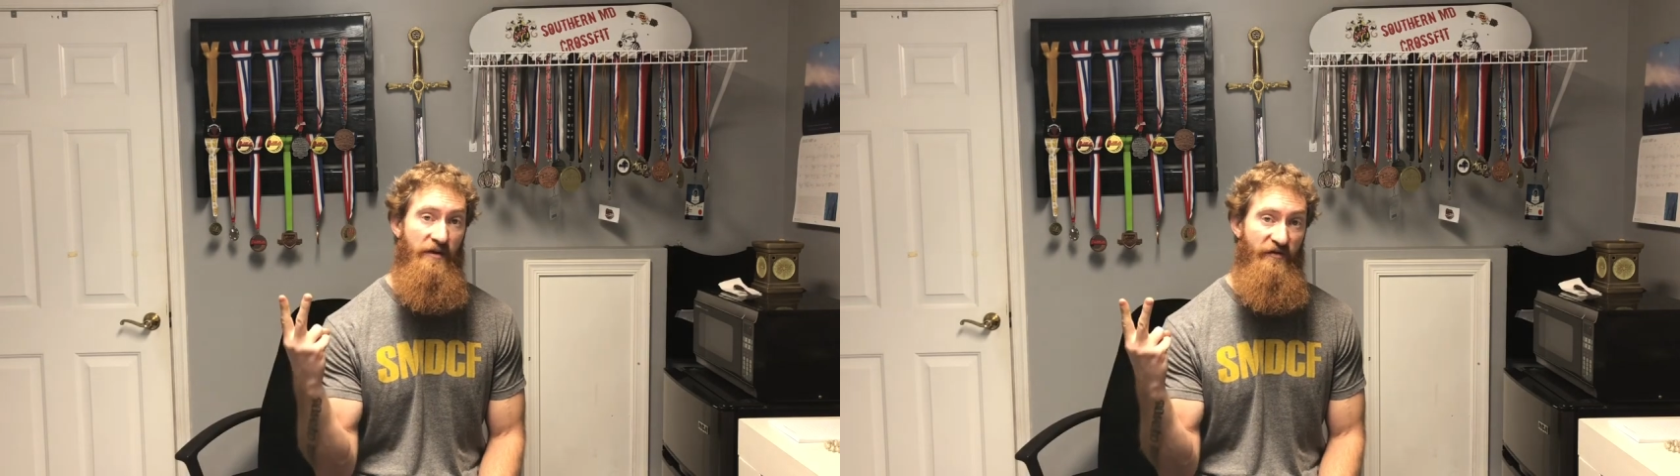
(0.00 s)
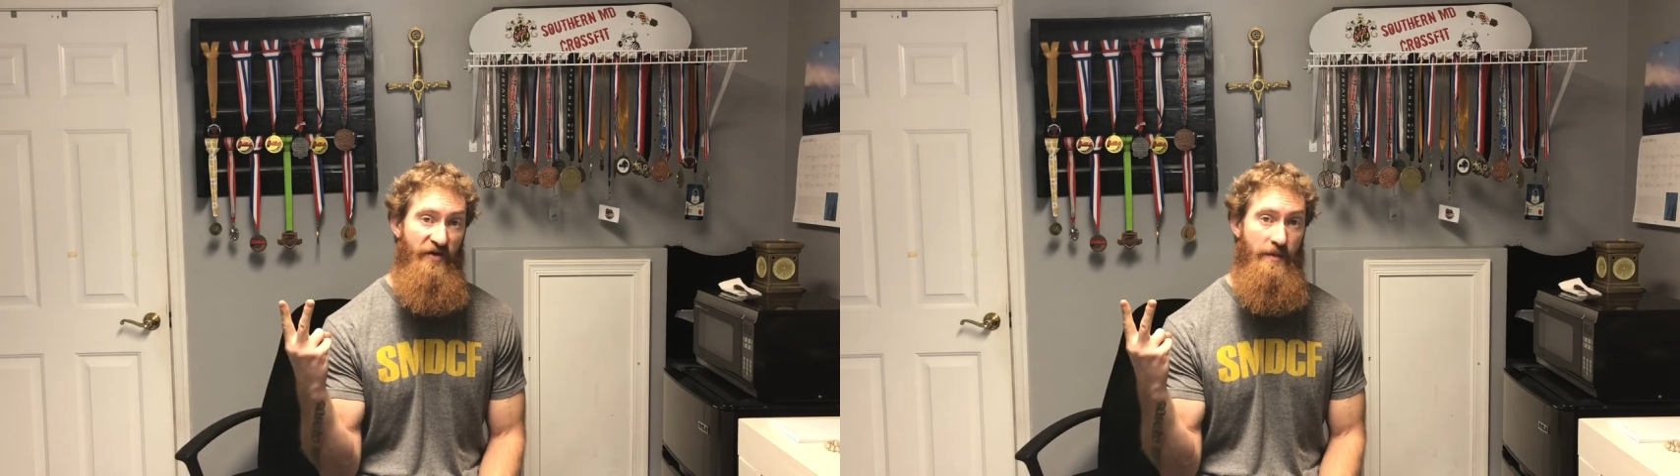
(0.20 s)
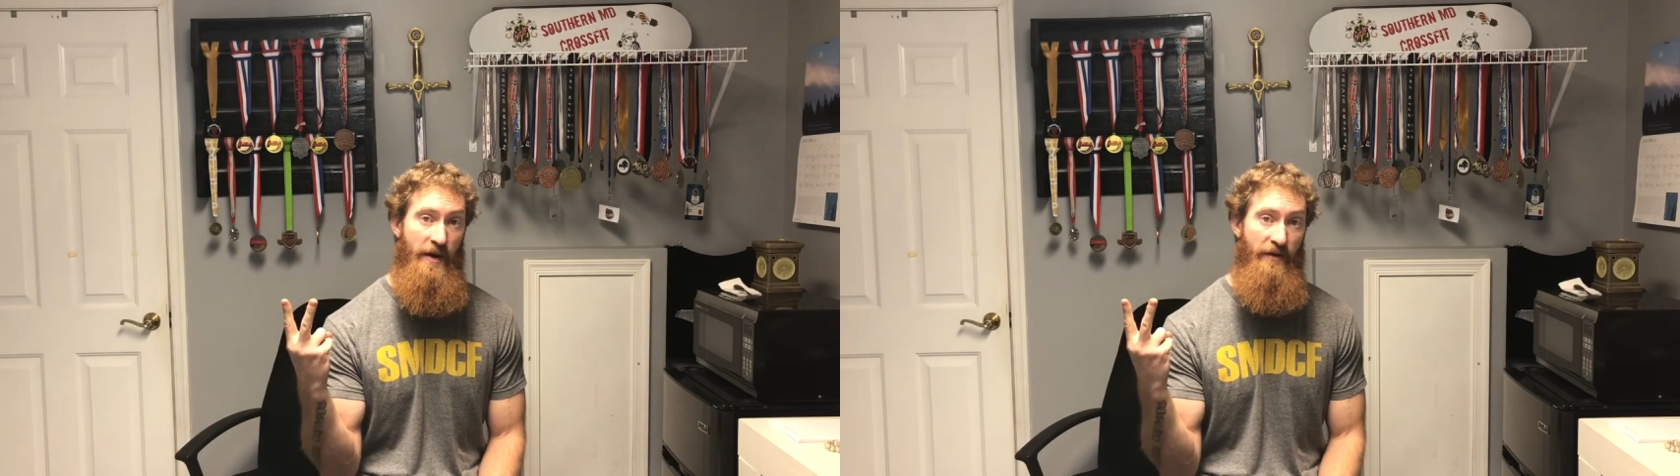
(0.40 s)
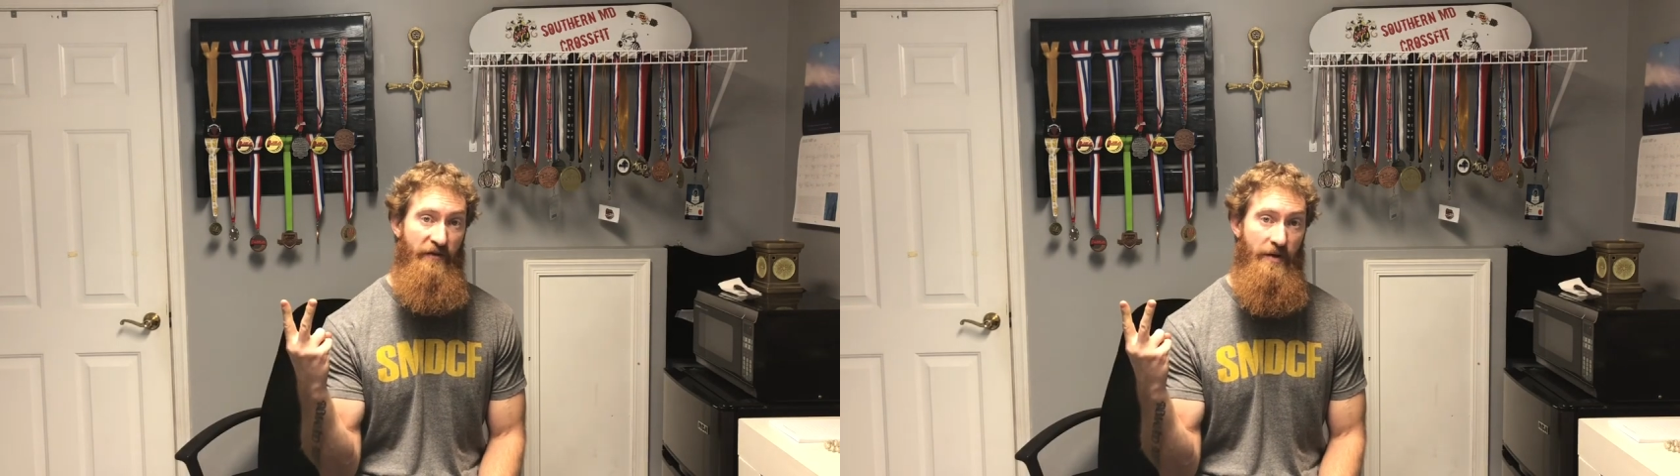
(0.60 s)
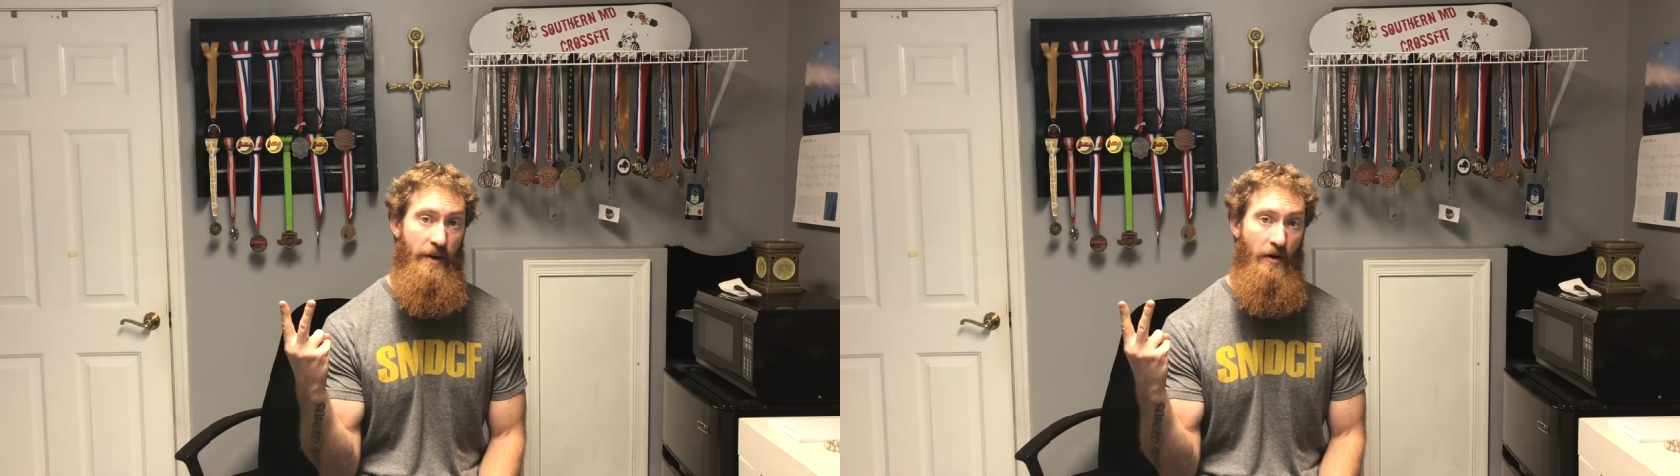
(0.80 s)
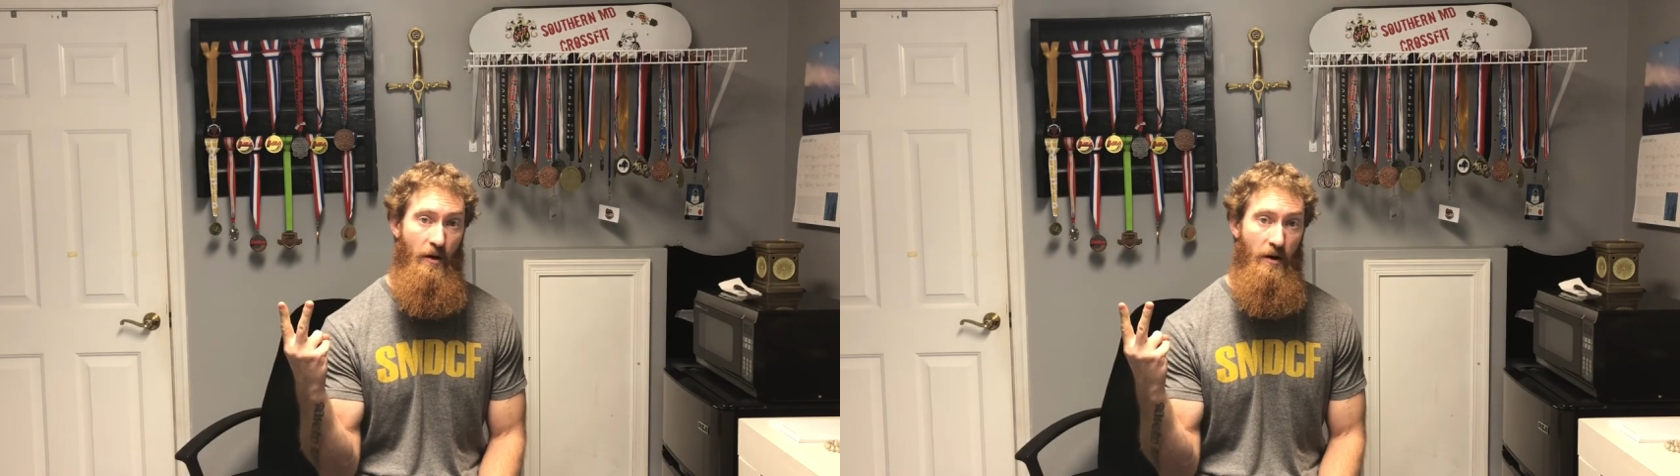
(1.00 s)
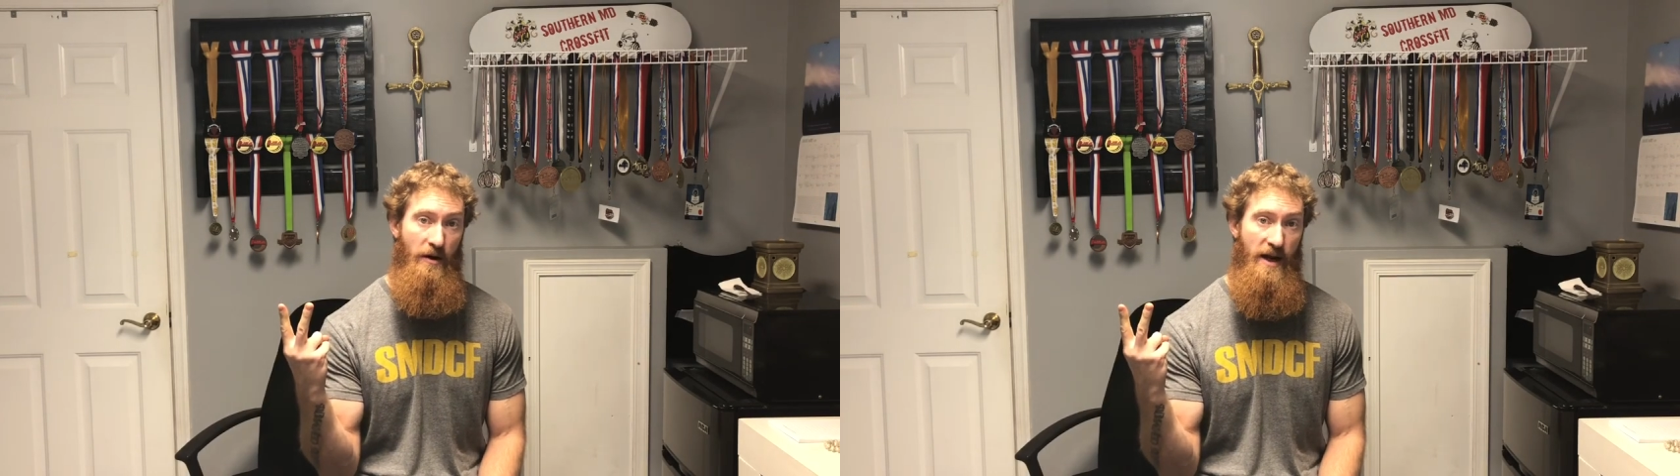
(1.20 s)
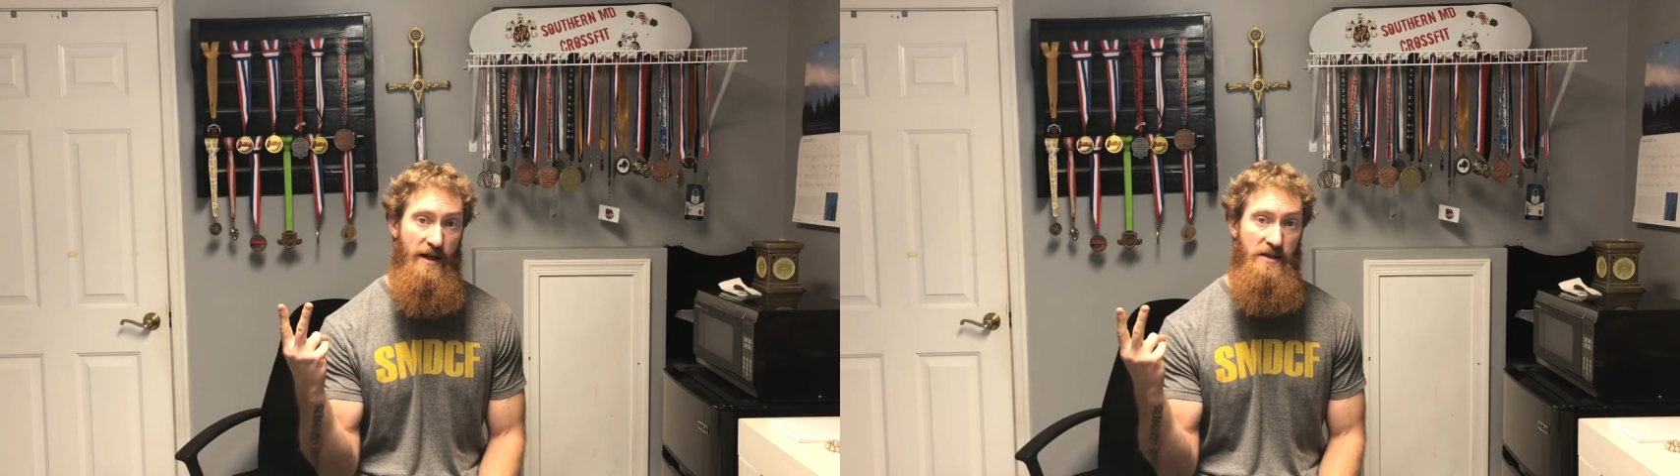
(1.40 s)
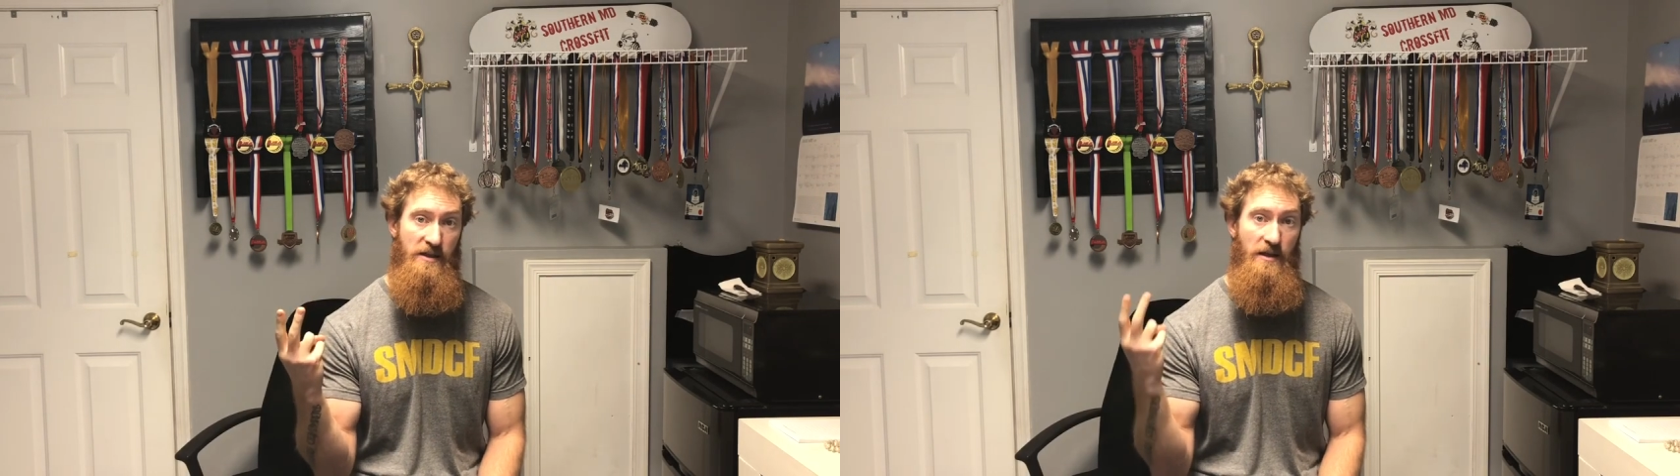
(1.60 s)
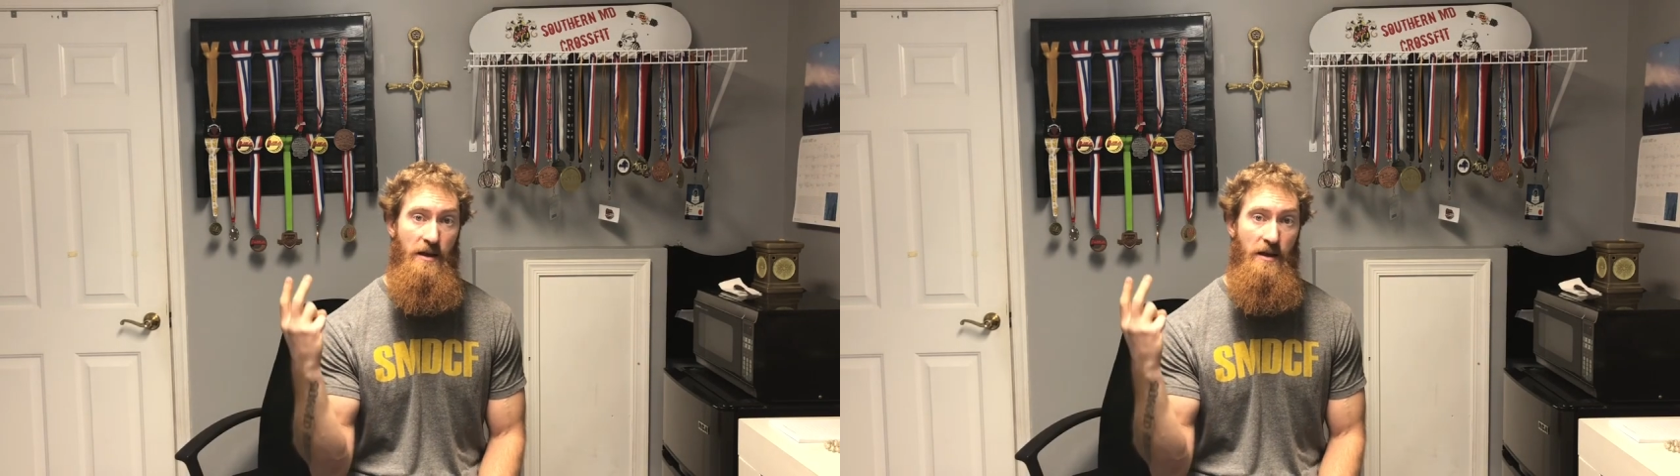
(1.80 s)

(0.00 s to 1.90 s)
female-female RX,